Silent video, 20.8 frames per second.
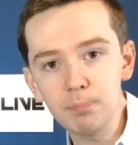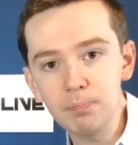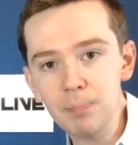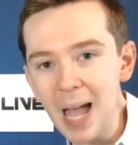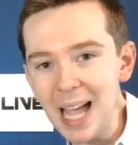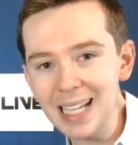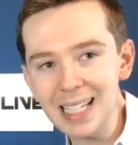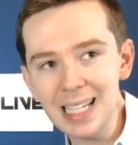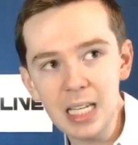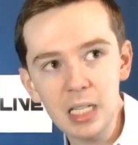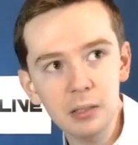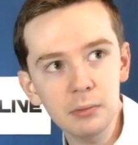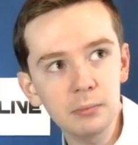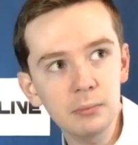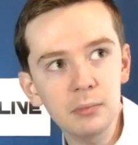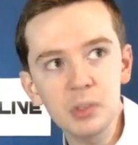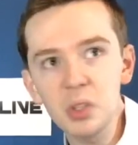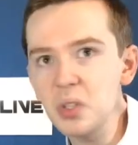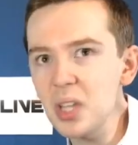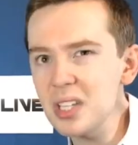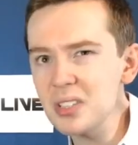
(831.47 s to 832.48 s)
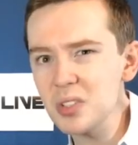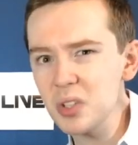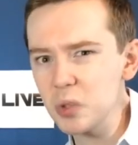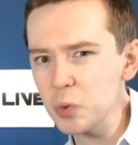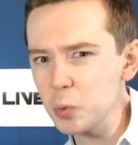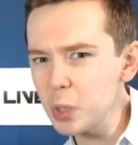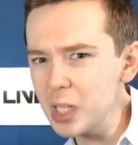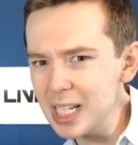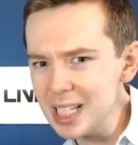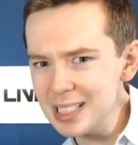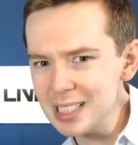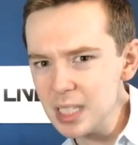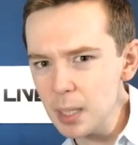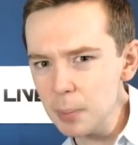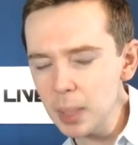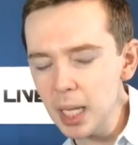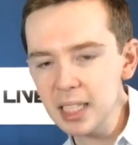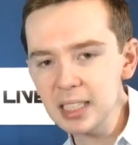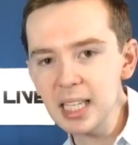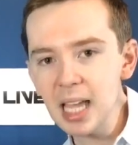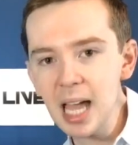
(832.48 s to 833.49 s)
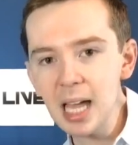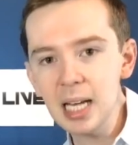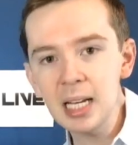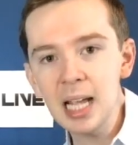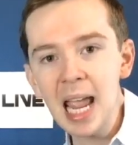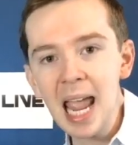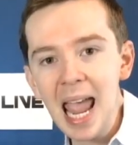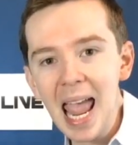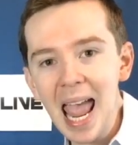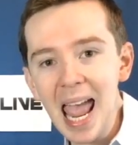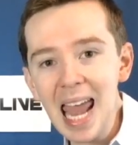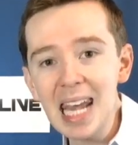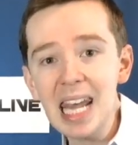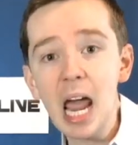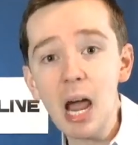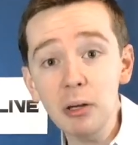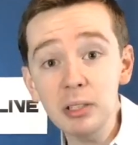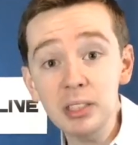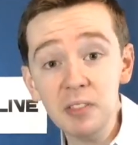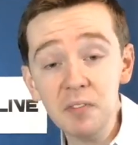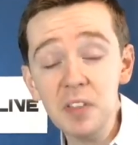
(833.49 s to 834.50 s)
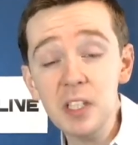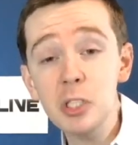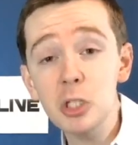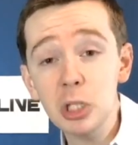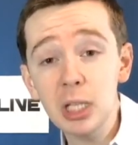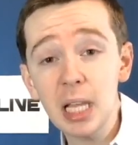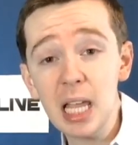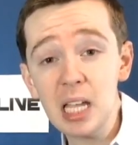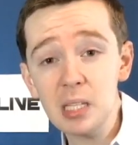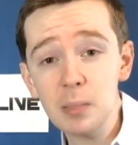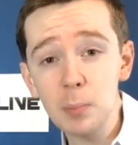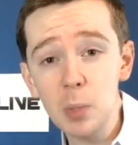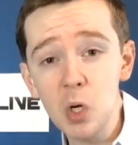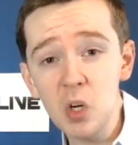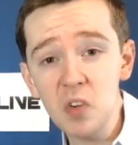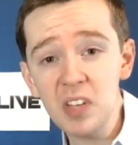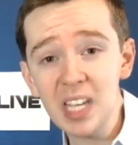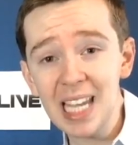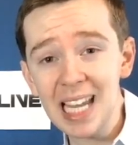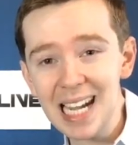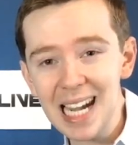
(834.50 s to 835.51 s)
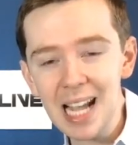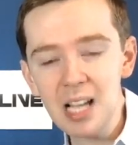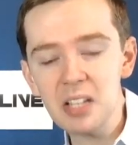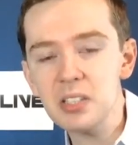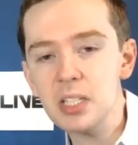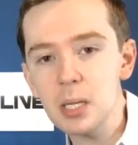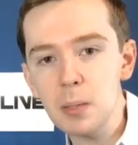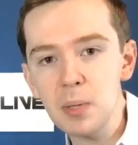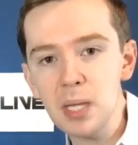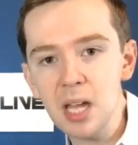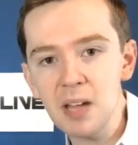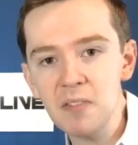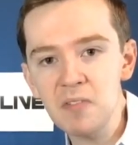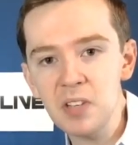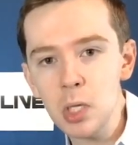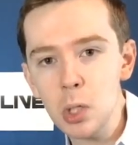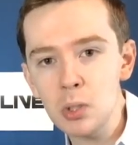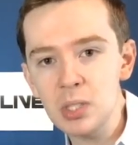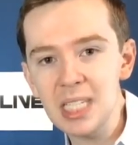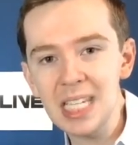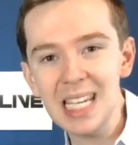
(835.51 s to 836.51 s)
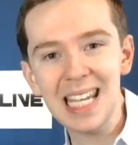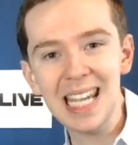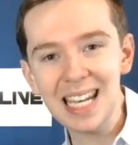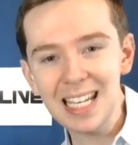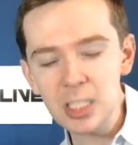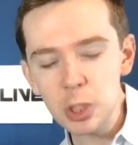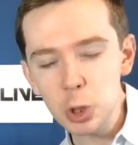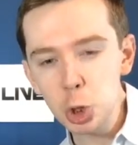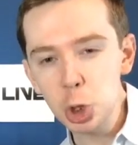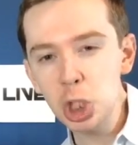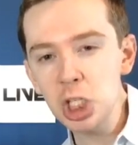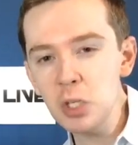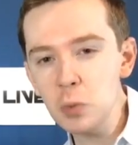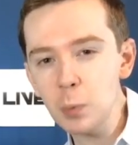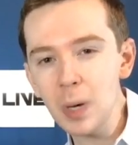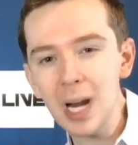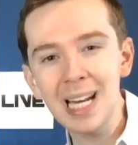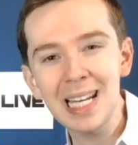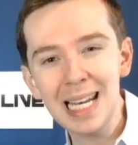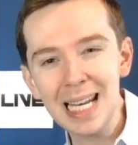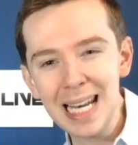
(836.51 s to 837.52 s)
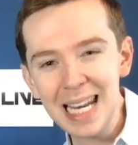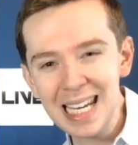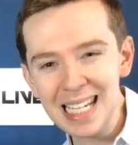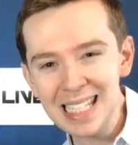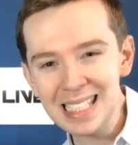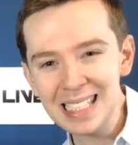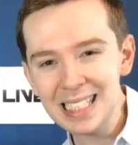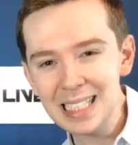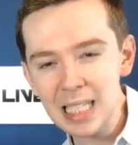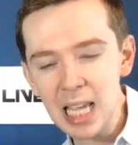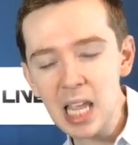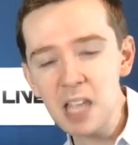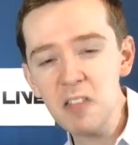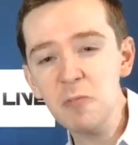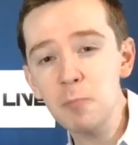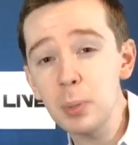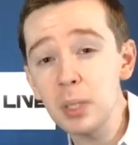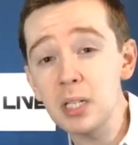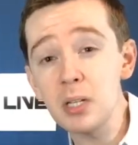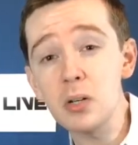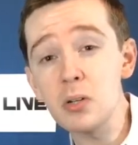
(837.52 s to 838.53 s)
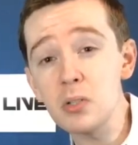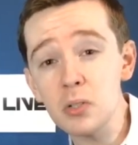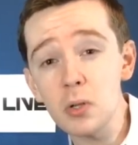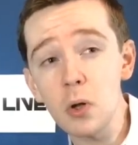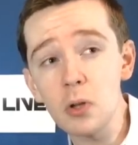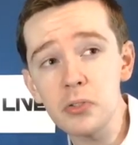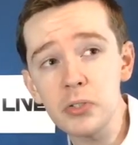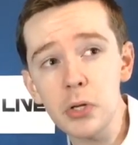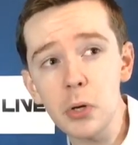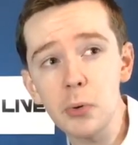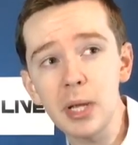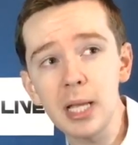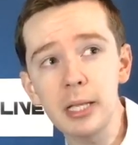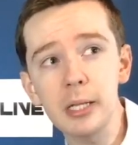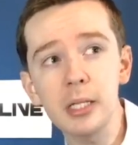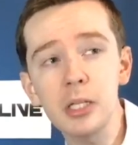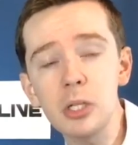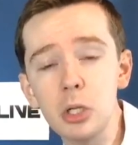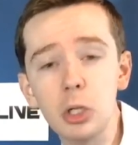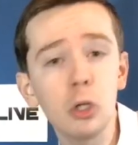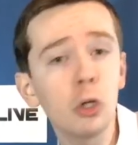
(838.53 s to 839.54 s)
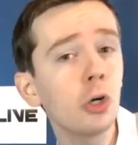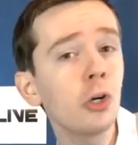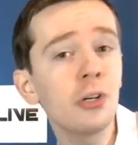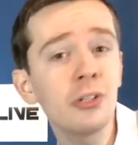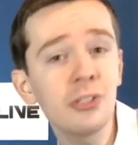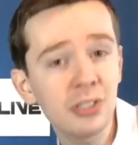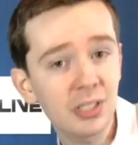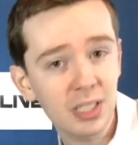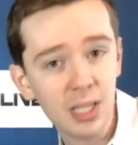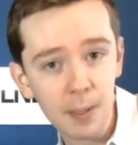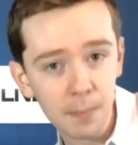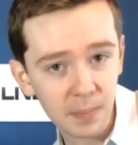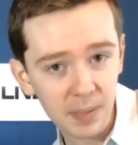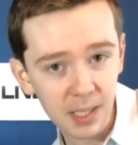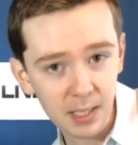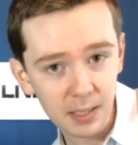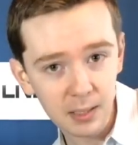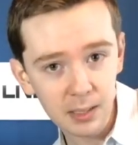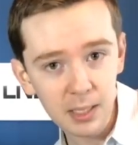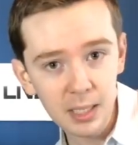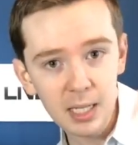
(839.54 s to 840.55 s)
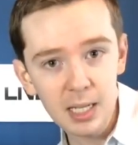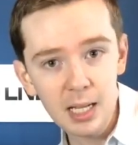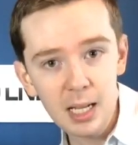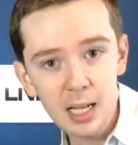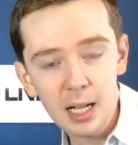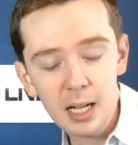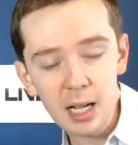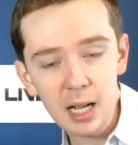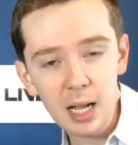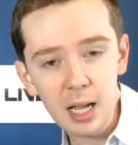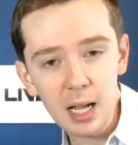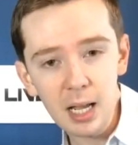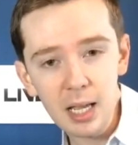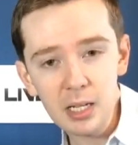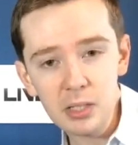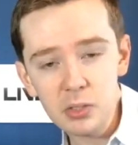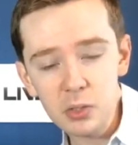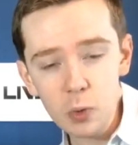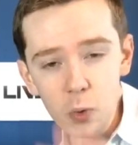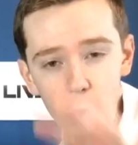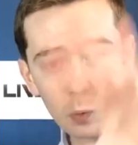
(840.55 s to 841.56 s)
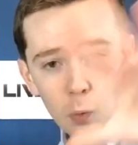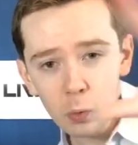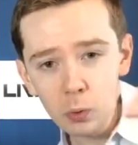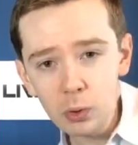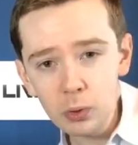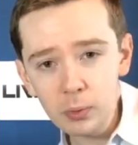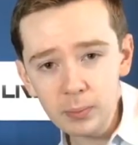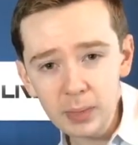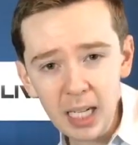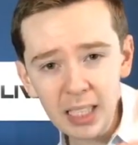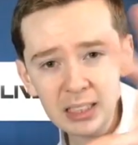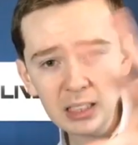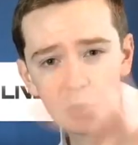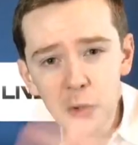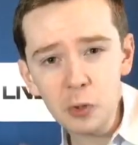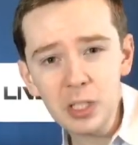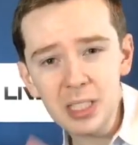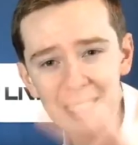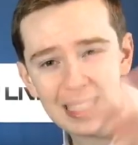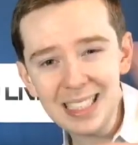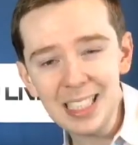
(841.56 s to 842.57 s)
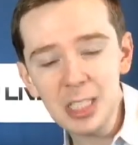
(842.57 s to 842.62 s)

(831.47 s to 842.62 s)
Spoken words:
back in 2003, something like that. And now it's a feature-length movie, and now it's going to be on VOD. It is G-rated, it is safe, but it is also, you learn something. And it's cool, nice-looking